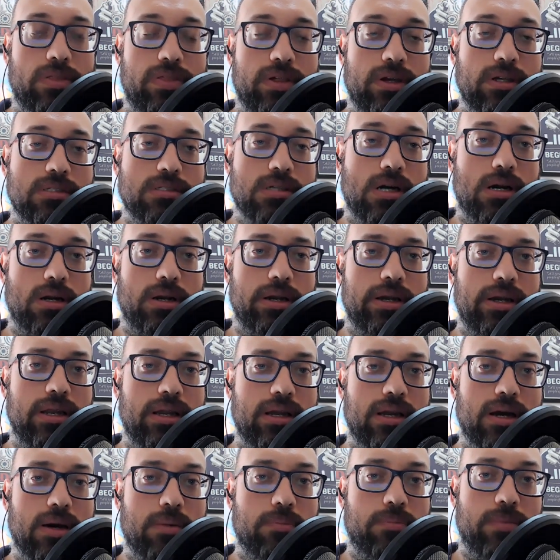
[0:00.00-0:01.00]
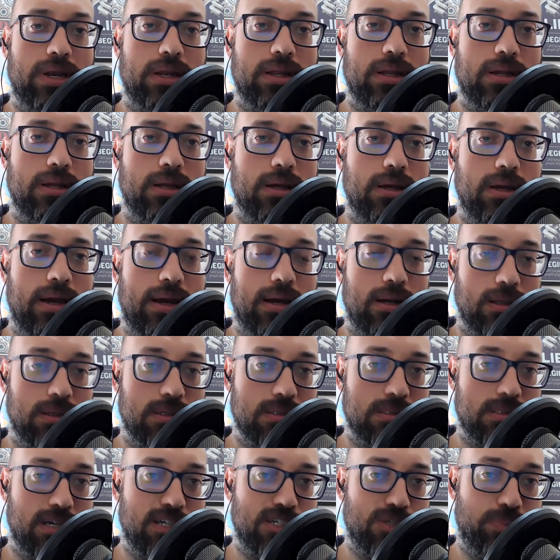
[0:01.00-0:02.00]
Things are heating up. Many
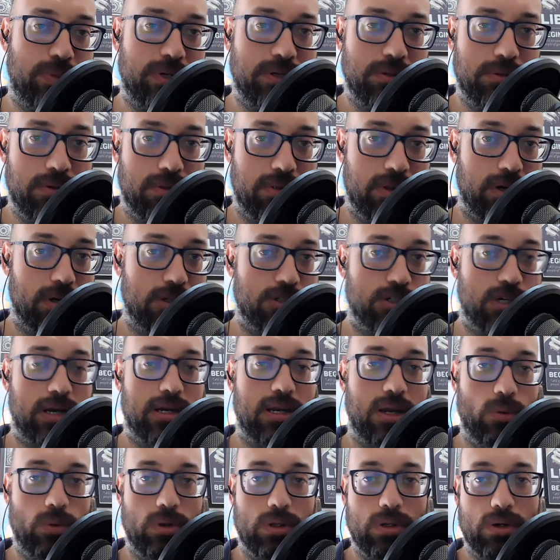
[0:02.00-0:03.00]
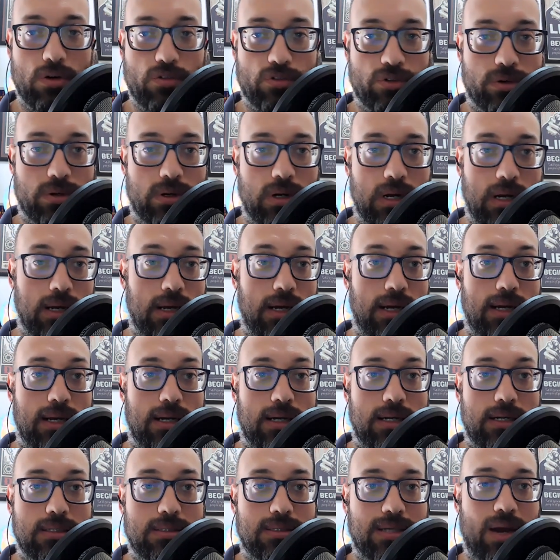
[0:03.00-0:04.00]
analysts I speak to think China will go for
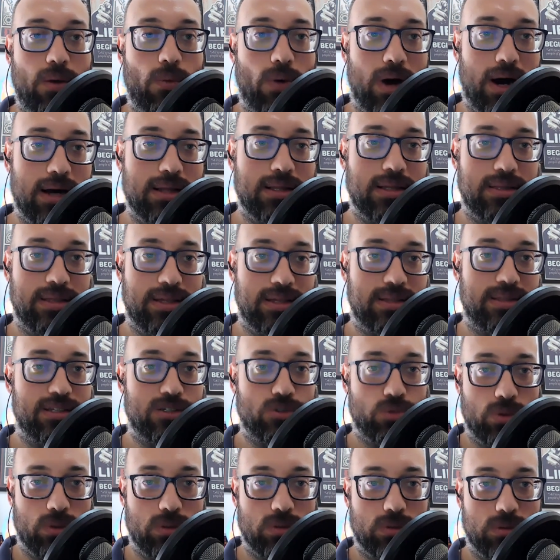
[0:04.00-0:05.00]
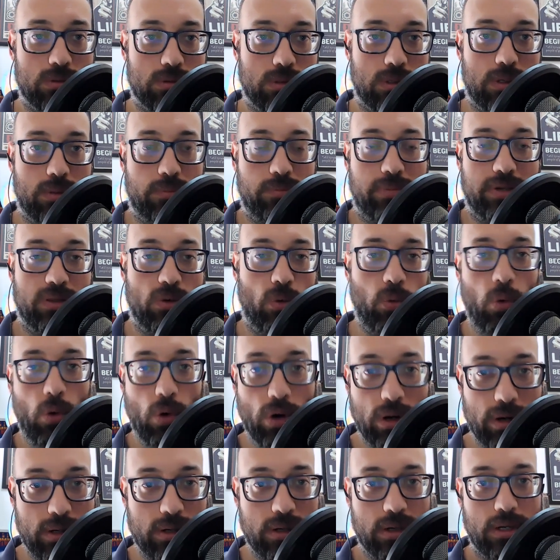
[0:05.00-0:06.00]
Taiwan and that this will be the
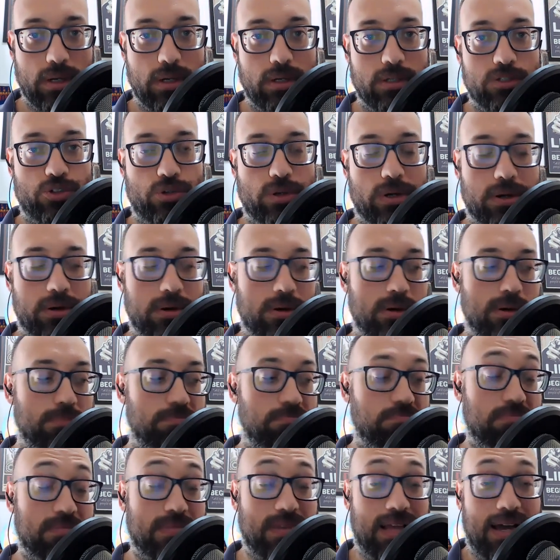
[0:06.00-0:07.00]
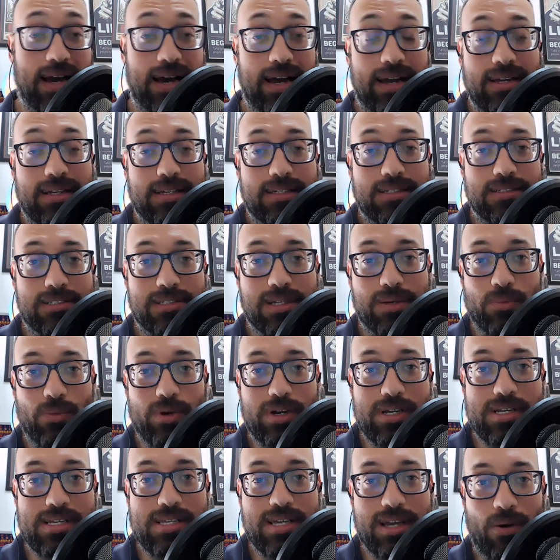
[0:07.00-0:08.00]
war trigger. I, in some
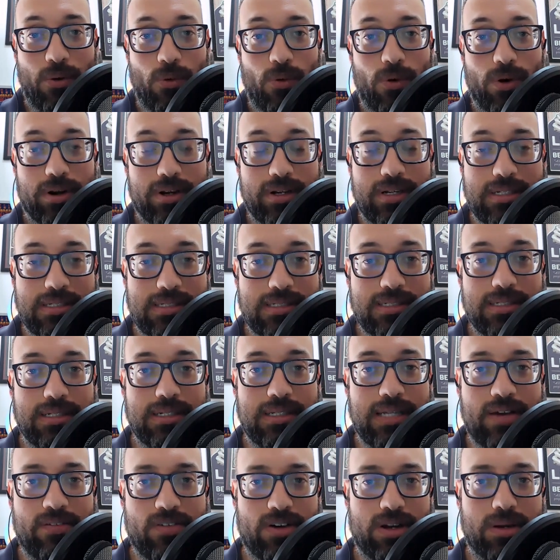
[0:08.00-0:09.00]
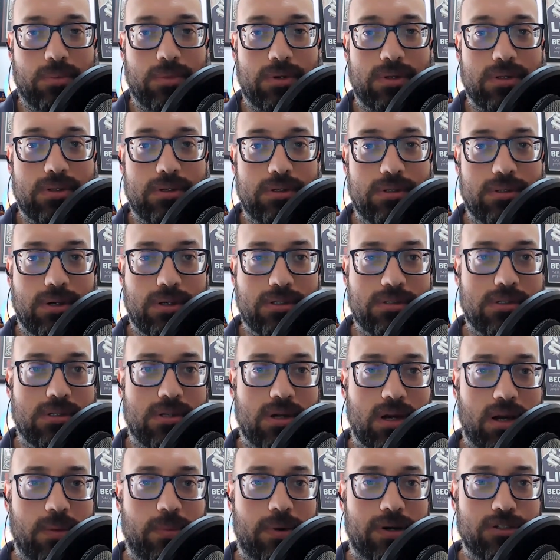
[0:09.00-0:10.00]
ways, think war is inevitable. You also
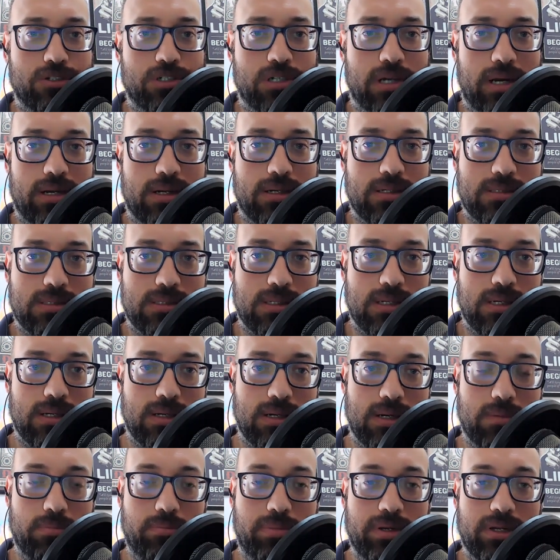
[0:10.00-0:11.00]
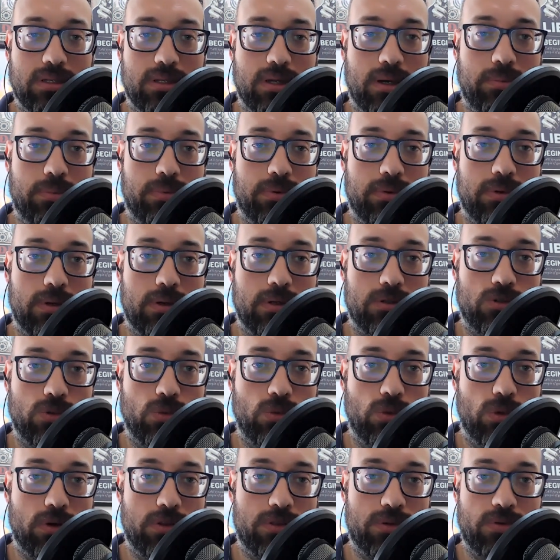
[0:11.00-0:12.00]
talk about China's build-up to
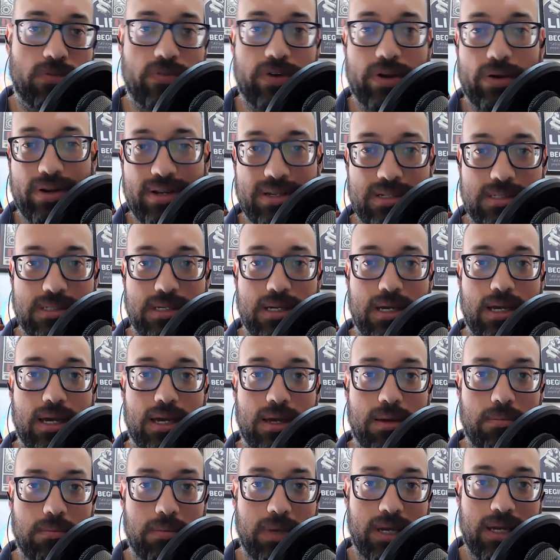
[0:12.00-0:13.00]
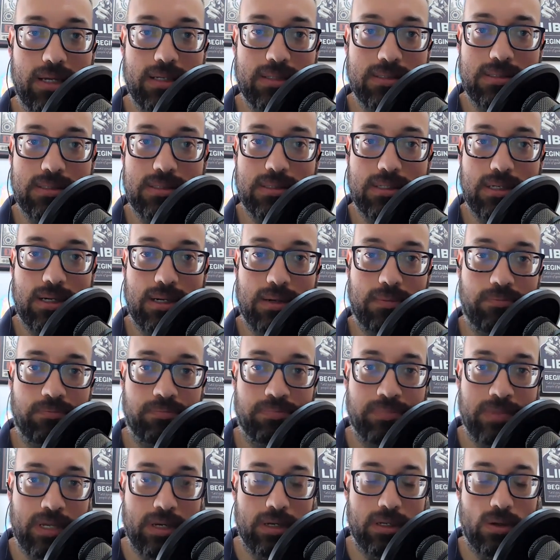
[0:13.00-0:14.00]
war through various means.
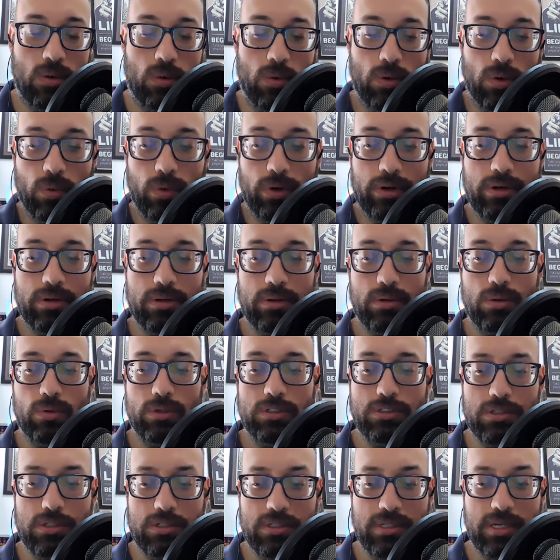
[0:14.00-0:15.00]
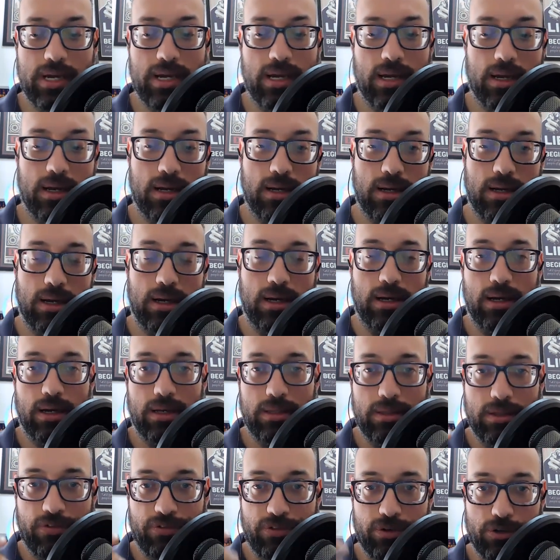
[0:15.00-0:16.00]
What's your take
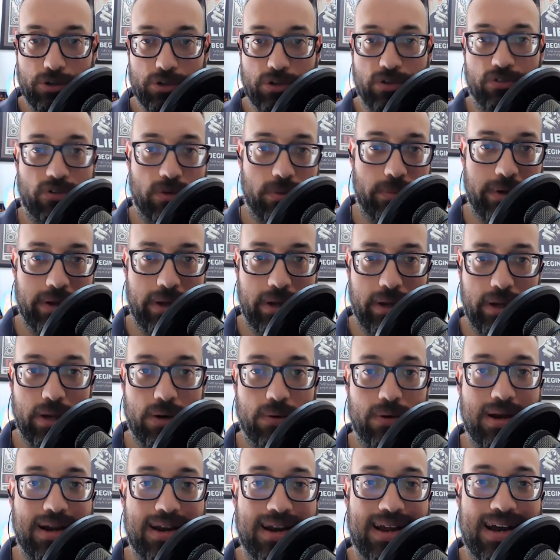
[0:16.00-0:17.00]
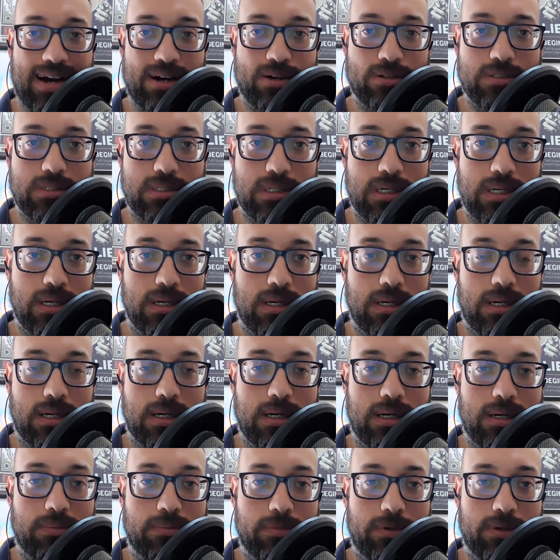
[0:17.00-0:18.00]
on the future from here on out?
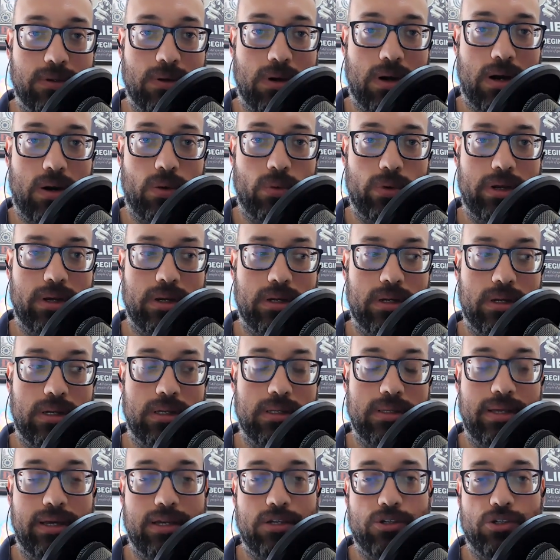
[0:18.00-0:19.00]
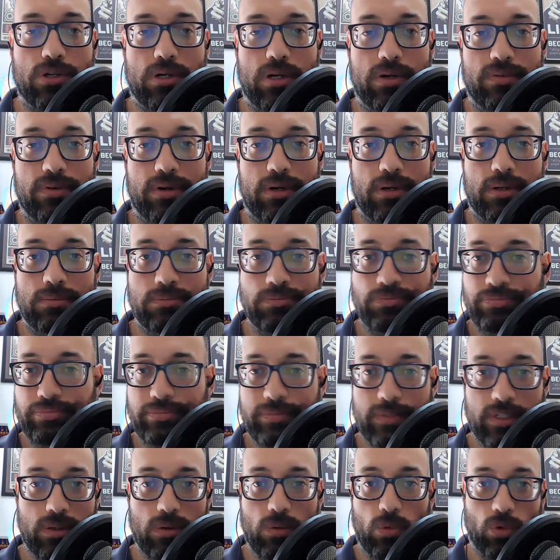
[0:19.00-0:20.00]
Are we in danger of a
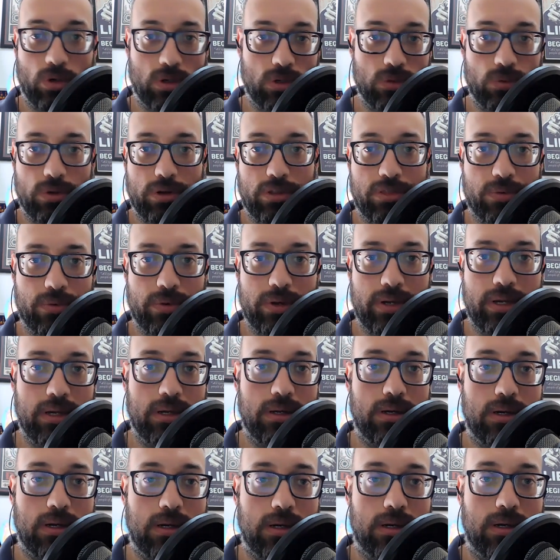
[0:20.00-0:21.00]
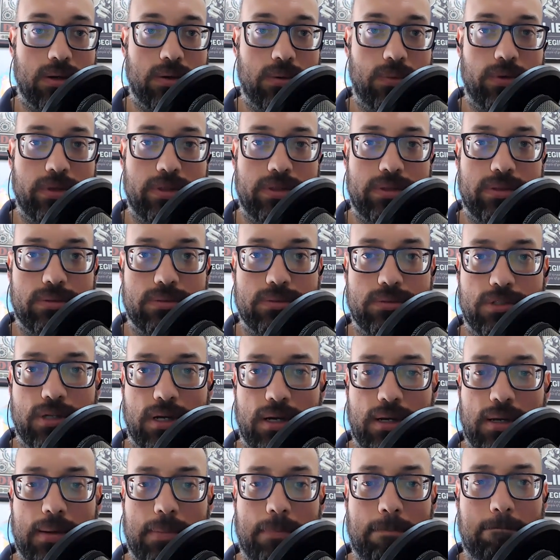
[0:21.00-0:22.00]
World War III with
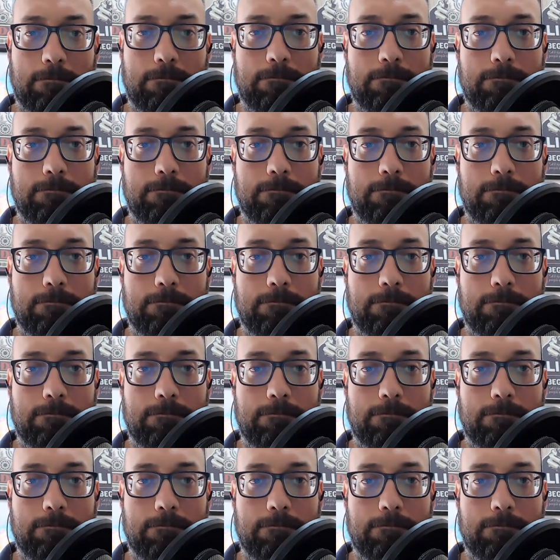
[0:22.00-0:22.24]
China?